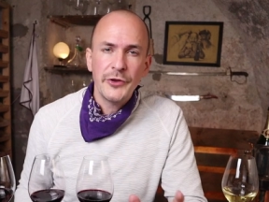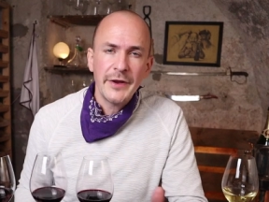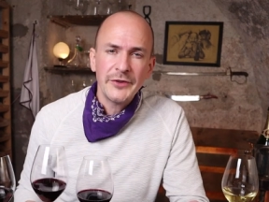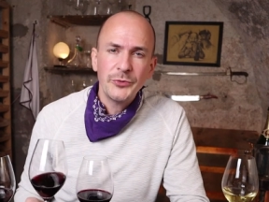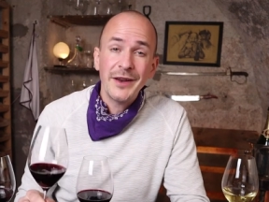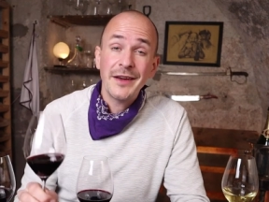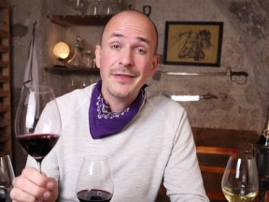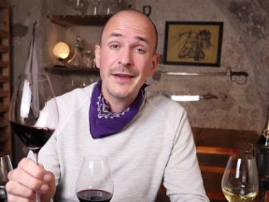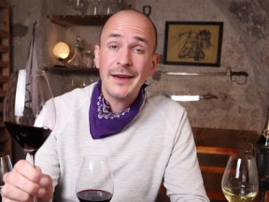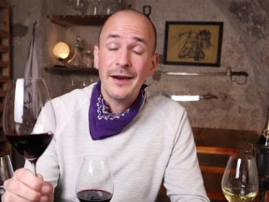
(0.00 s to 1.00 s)
So the next one I
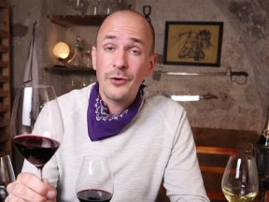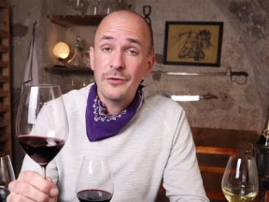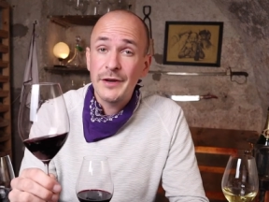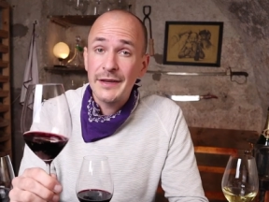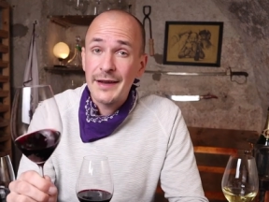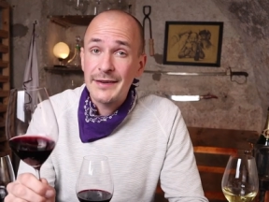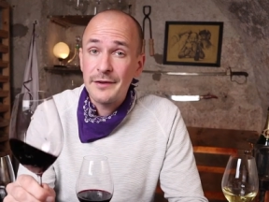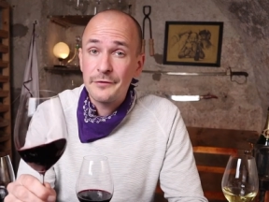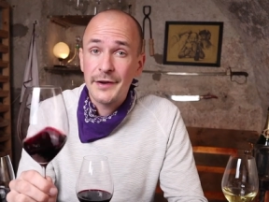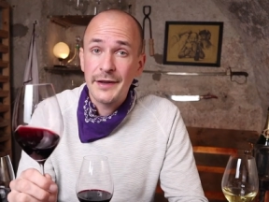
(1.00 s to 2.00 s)
think I already
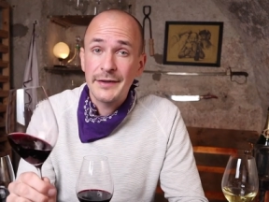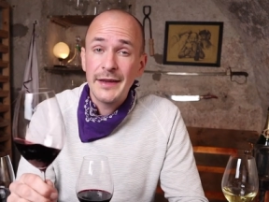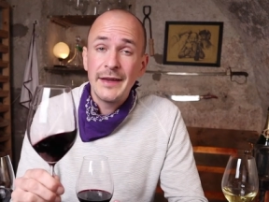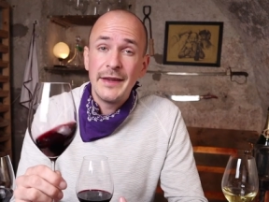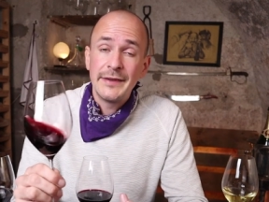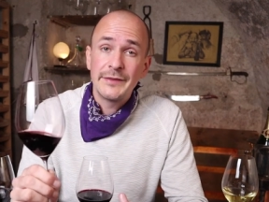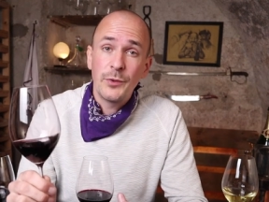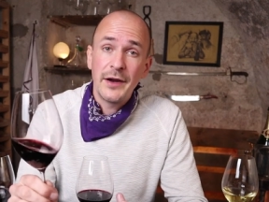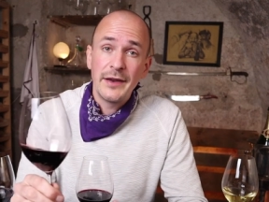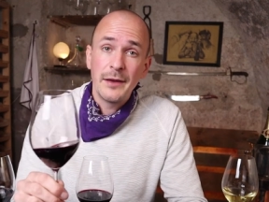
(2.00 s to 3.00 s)
identified is
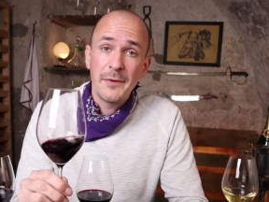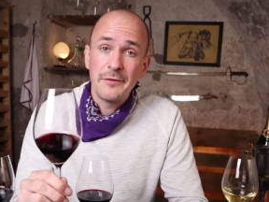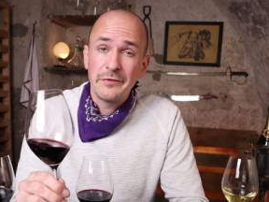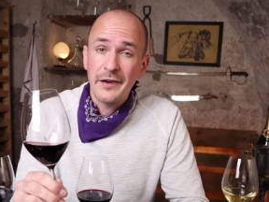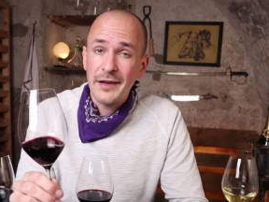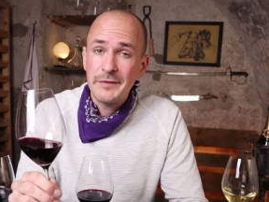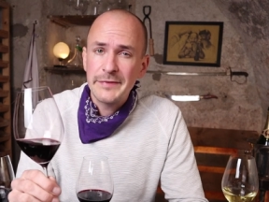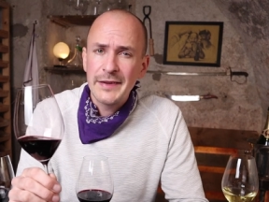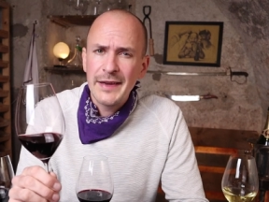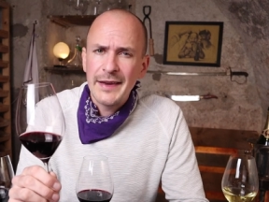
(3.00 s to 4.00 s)
wine number
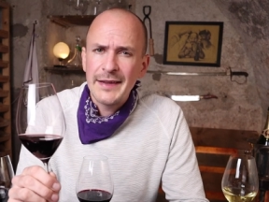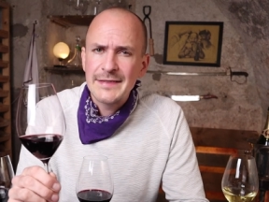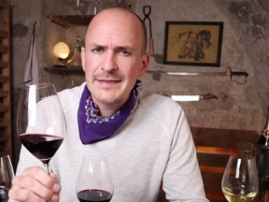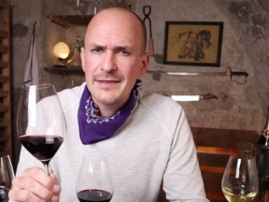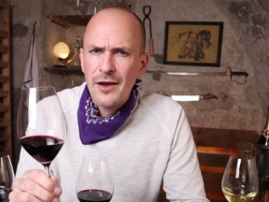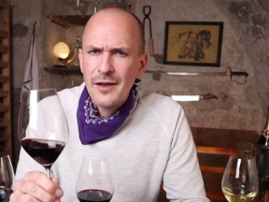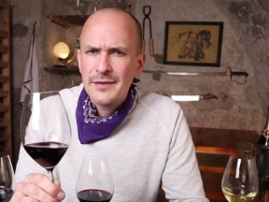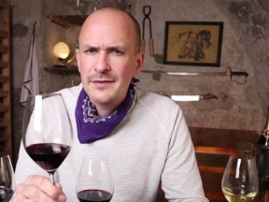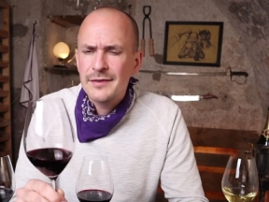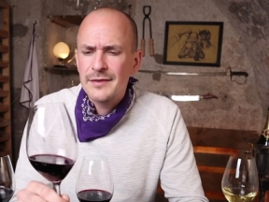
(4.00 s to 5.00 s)
five. It's
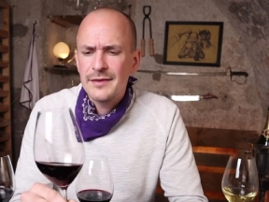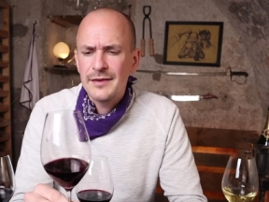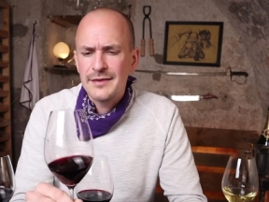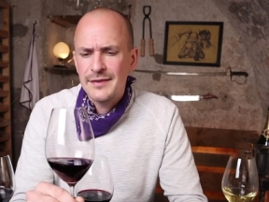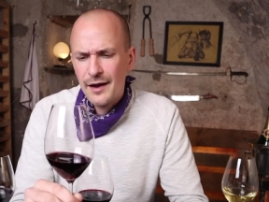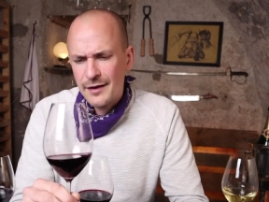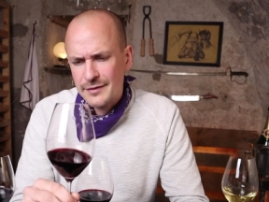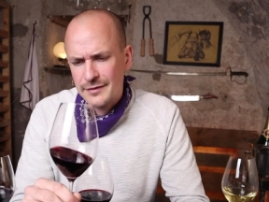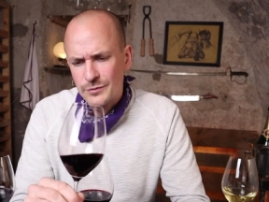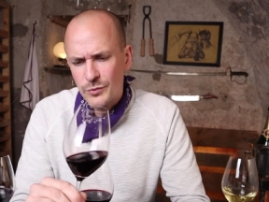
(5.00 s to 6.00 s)
not the
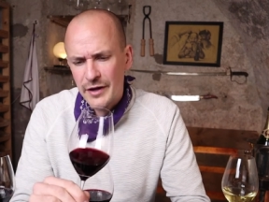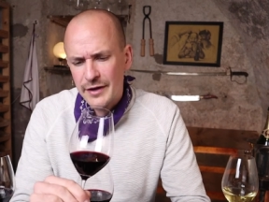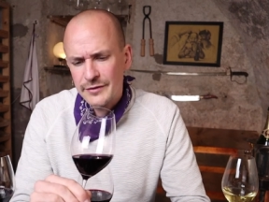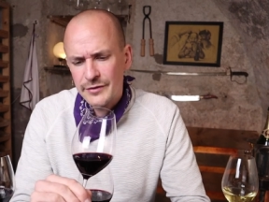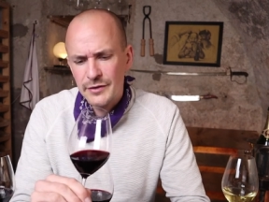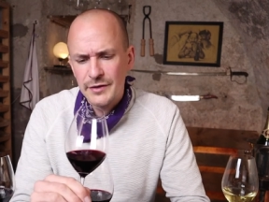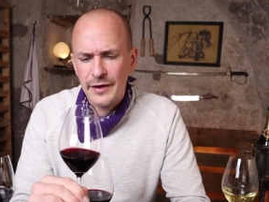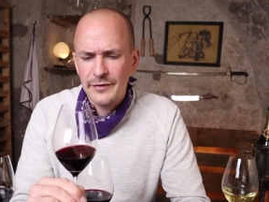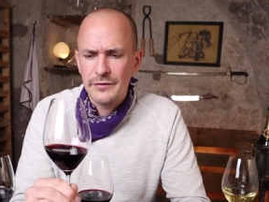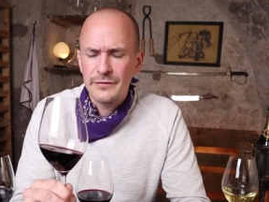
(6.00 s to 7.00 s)
darkest wine, so it
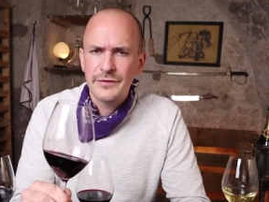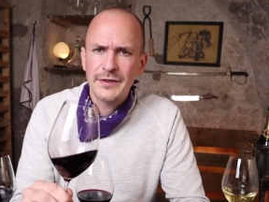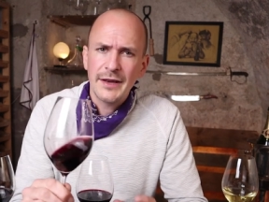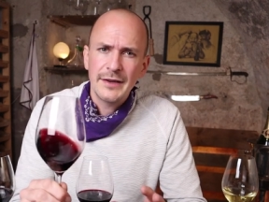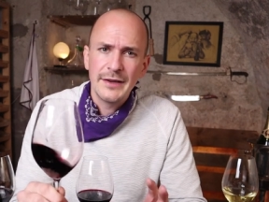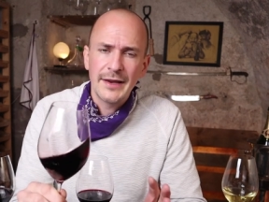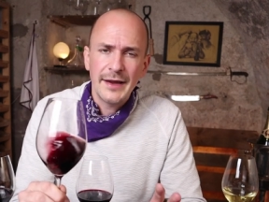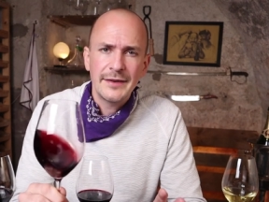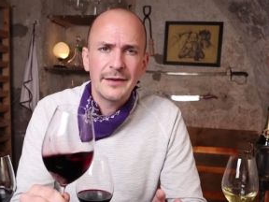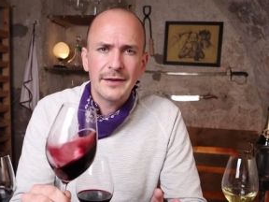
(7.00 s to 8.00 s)
has a slightly
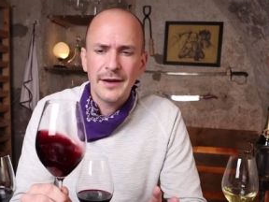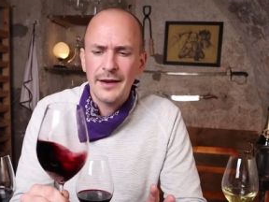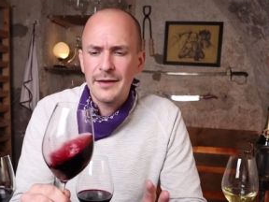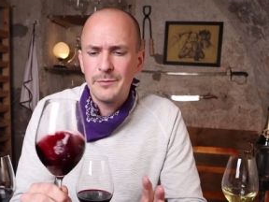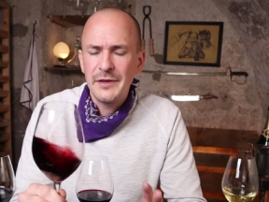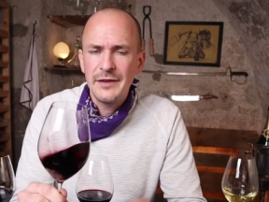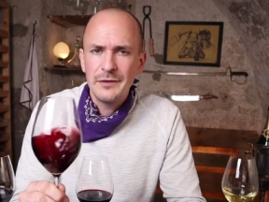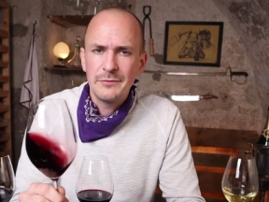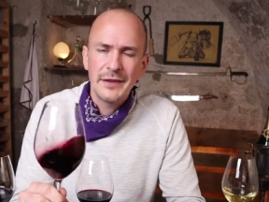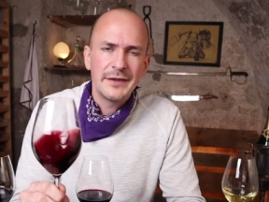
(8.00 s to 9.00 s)
lighter color, medium